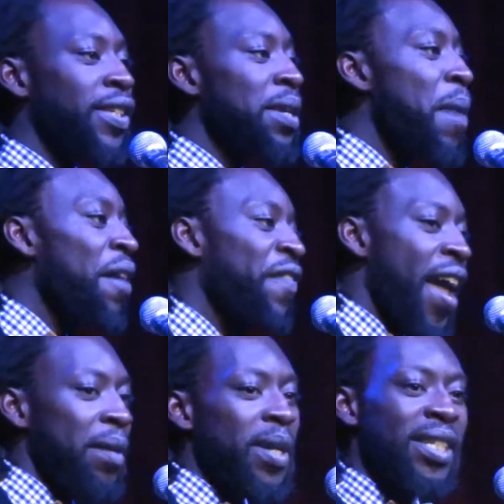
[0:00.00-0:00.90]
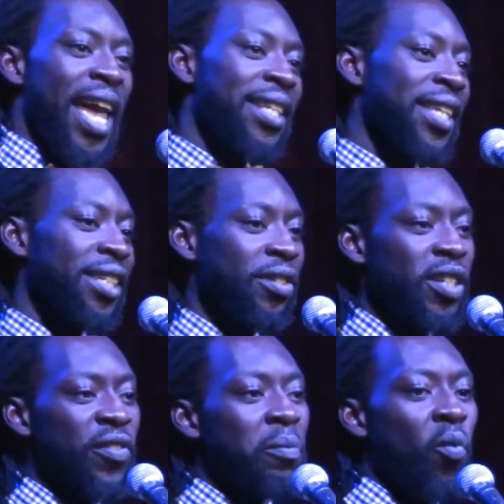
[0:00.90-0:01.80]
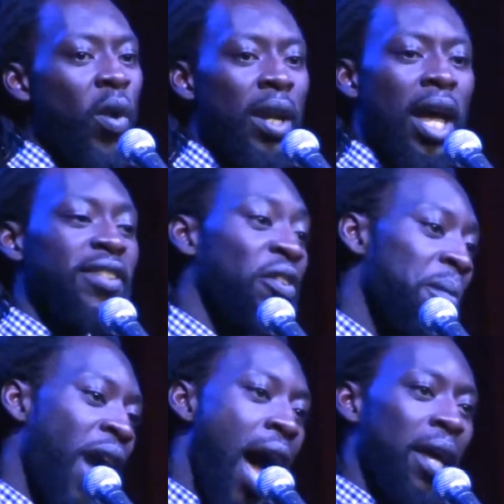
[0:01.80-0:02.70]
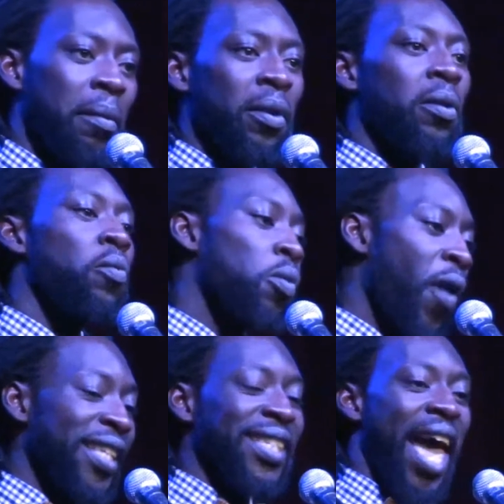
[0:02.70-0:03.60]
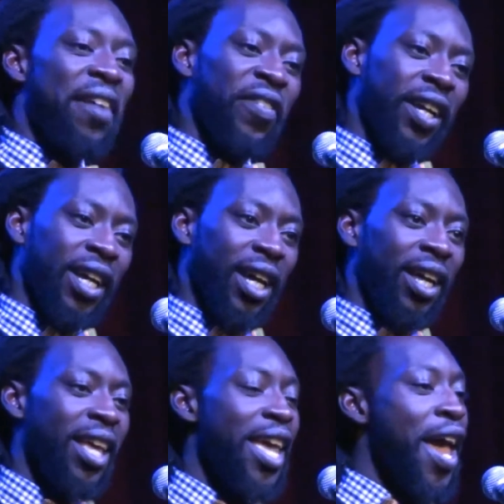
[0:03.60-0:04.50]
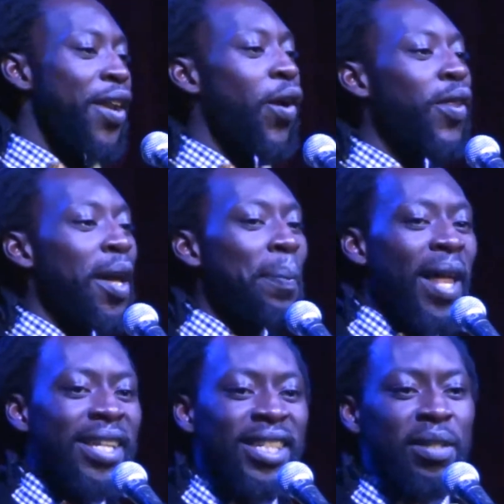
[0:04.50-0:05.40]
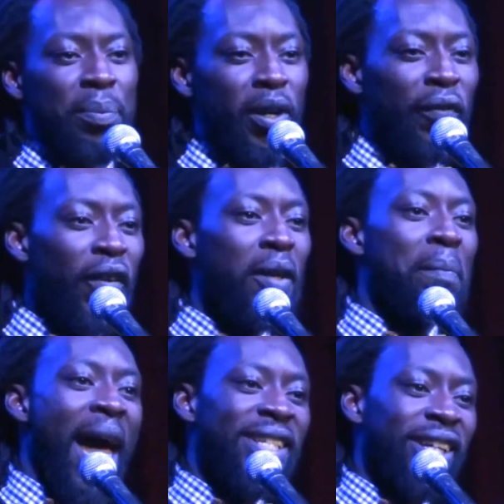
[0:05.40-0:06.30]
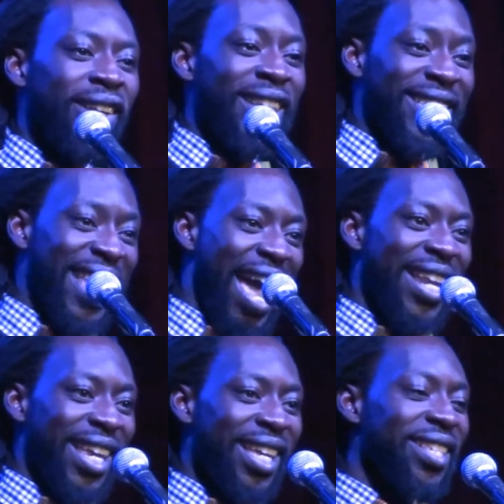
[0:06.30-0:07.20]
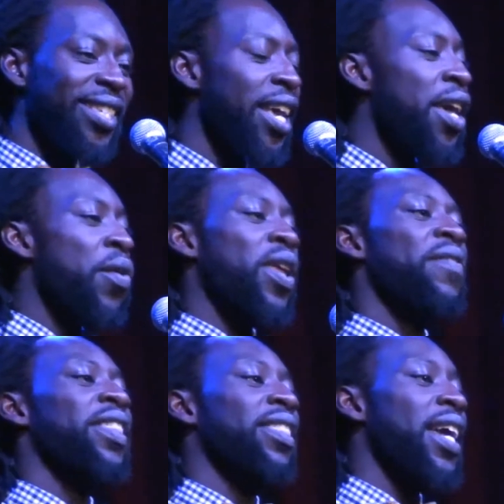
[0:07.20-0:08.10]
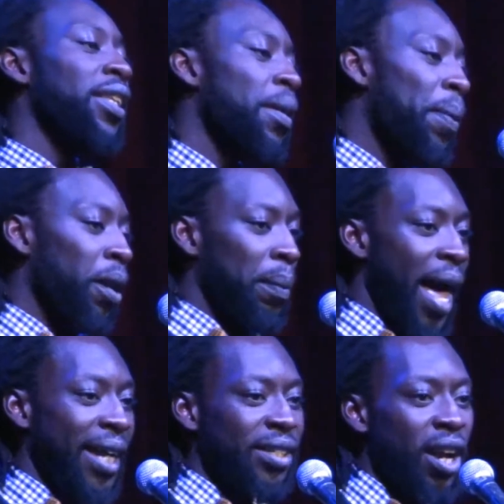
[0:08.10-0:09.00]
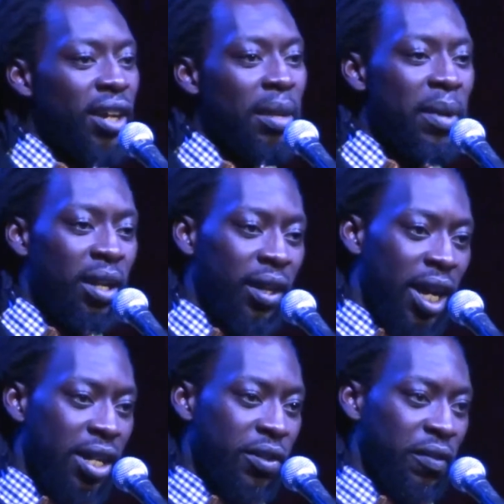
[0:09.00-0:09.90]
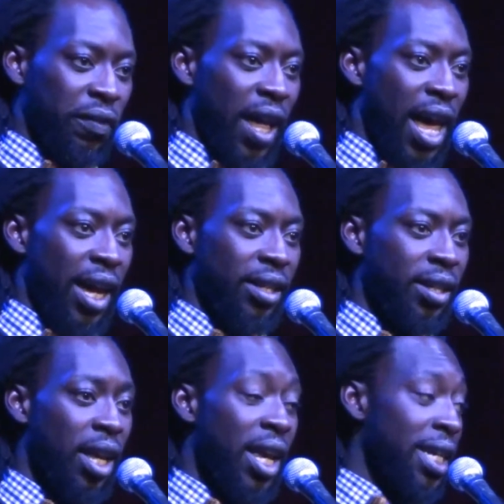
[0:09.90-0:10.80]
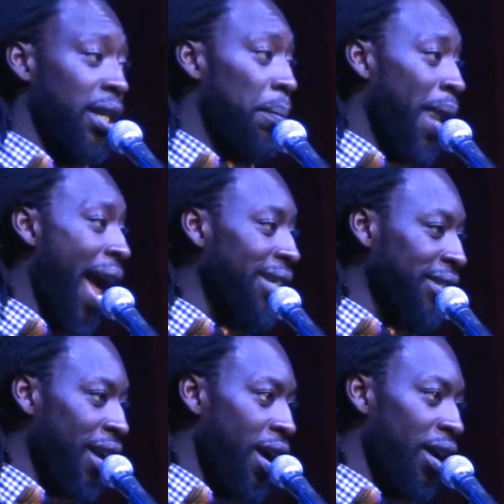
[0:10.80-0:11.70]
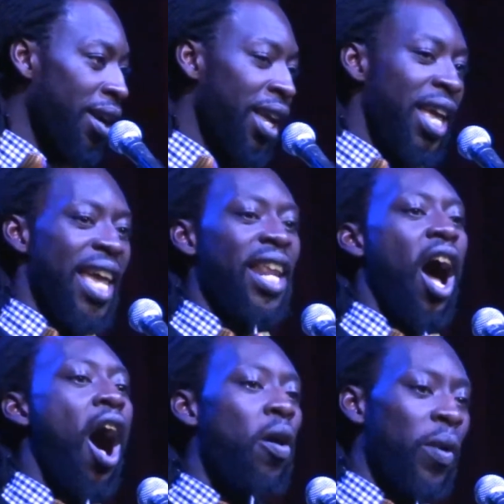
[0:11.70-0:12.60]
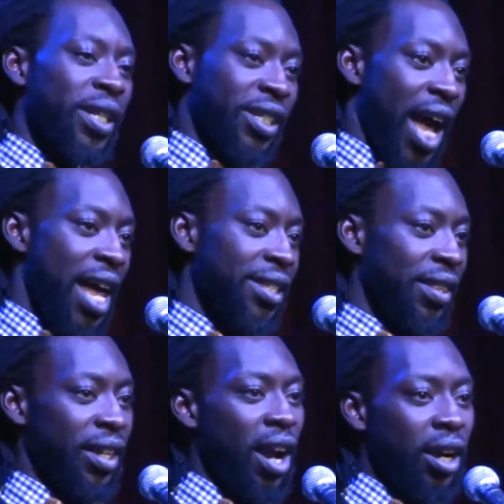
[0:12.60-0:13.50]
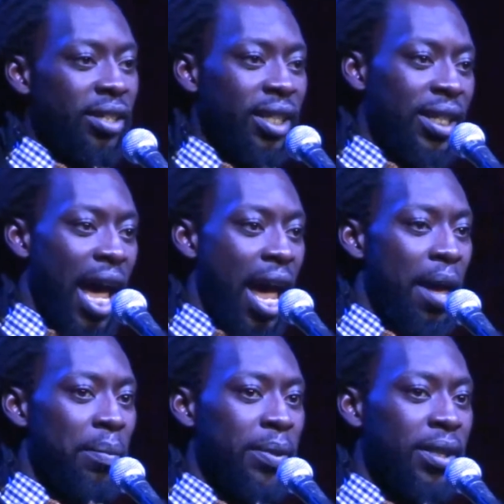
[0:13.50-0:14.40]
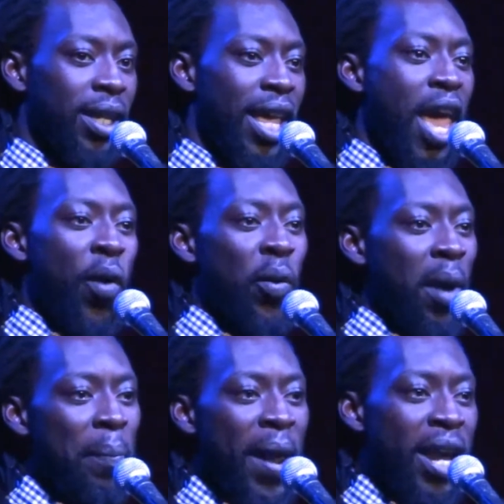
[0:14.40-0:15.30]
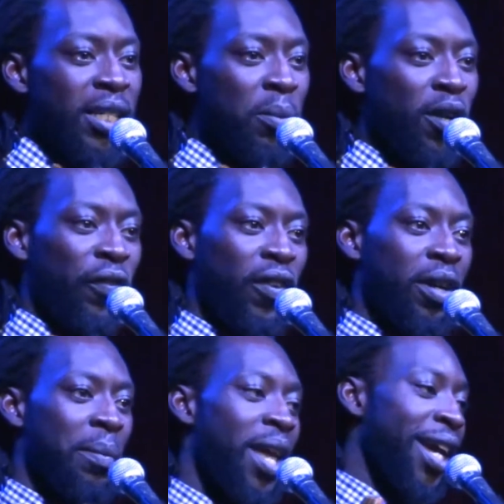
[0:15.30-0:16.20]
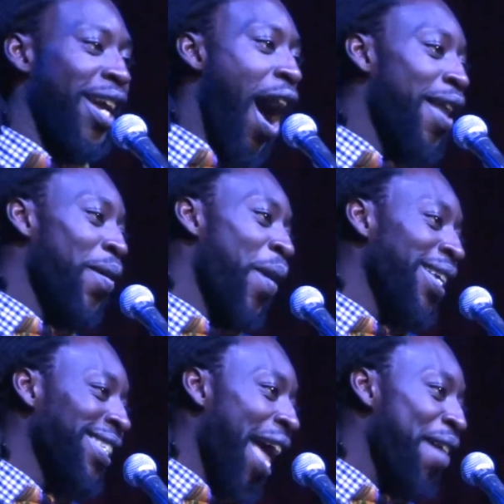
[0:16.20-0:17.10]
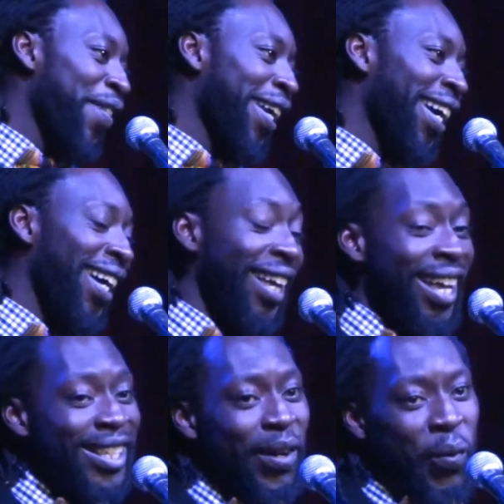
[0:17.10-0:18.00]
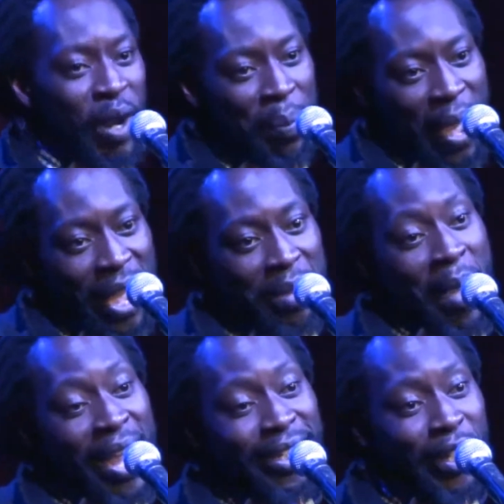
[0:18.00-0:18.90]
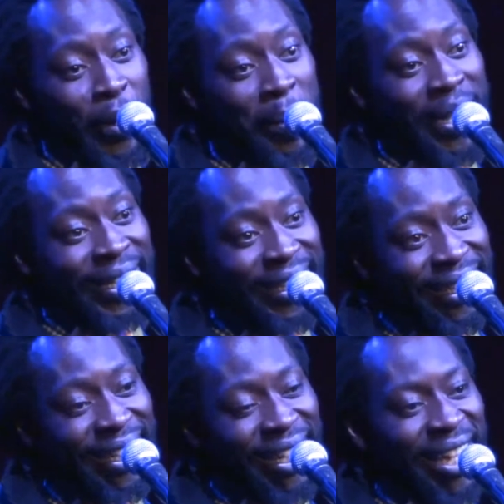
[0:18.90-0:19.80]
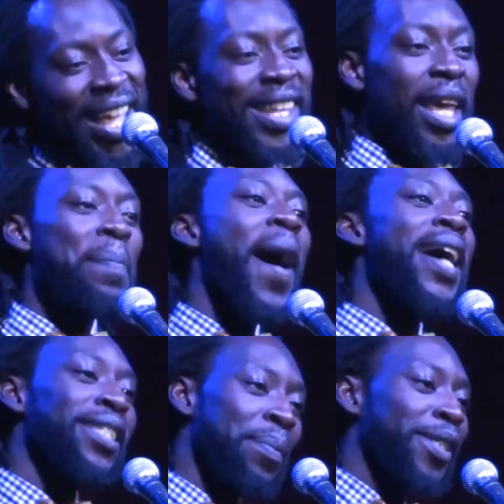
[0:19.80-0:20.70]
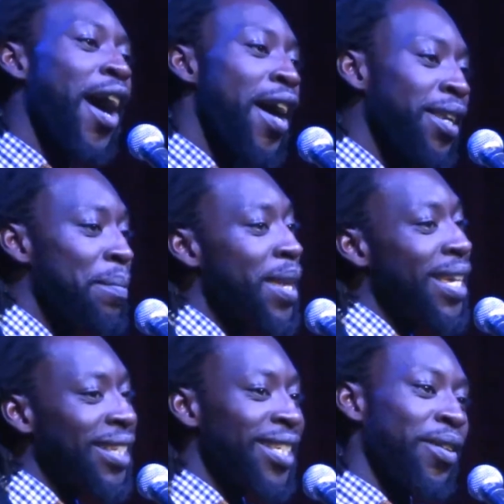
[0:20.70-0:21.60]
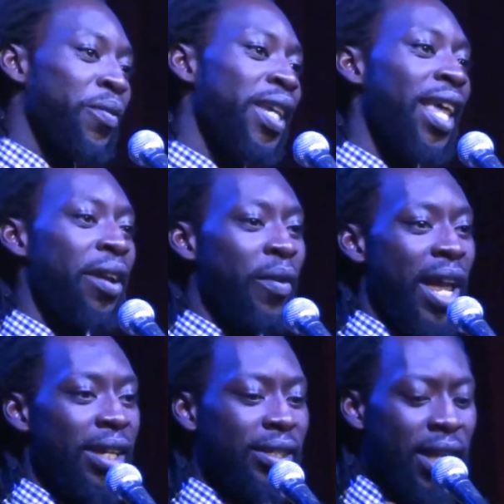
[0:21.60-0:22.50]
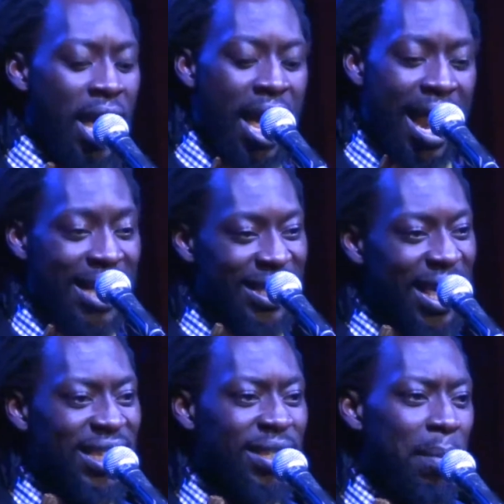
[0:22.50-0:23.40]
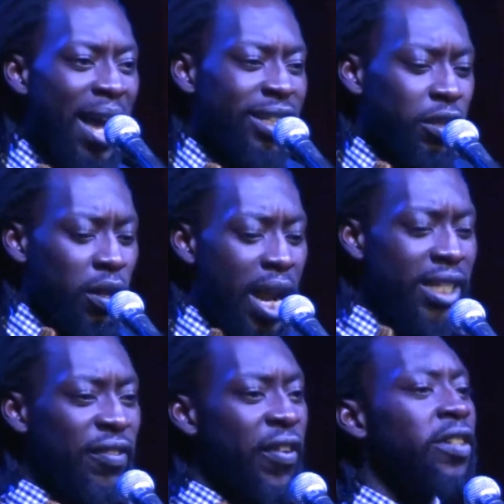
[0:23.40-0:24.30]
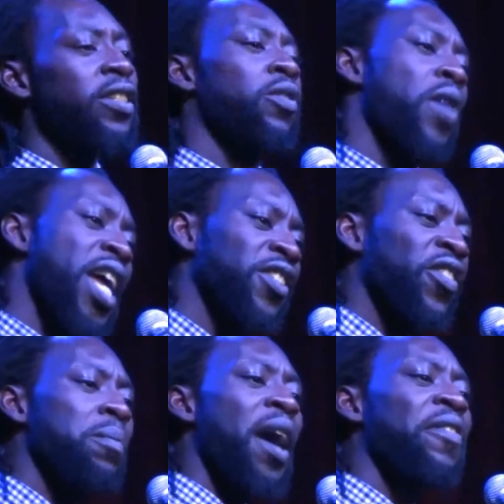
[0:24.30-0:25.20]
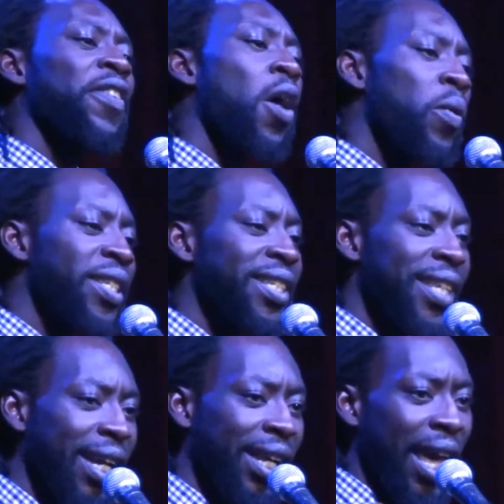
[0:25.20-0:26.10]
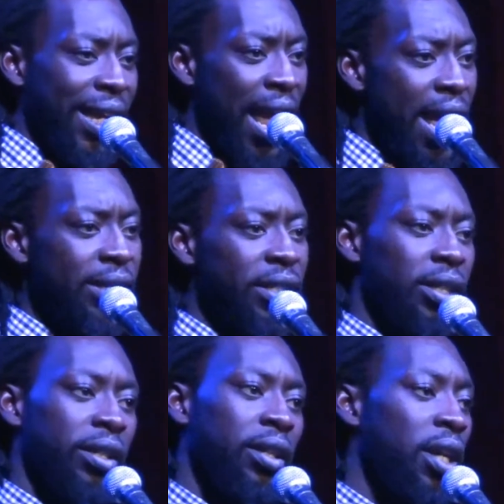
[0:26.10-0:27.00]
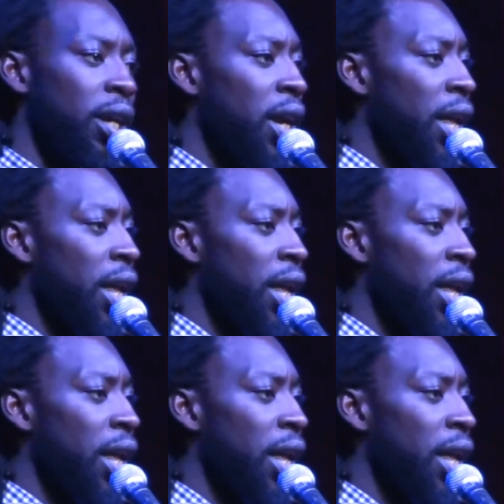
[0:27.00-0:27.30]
you see, my family's ancestry is from, is from Ghana, West Africa, and only a place as beautiful and magical as Ghanians would even think to put a black star in the middle of their country flags. Because a black star, it always shines in the darkest of times. And when my parents moved from Ghana, West Africa to Winnipeg, Manitoba, they passed the baton to me because it's a relay race. And as this mic transfers to Ransford, my flow is sick like cancer.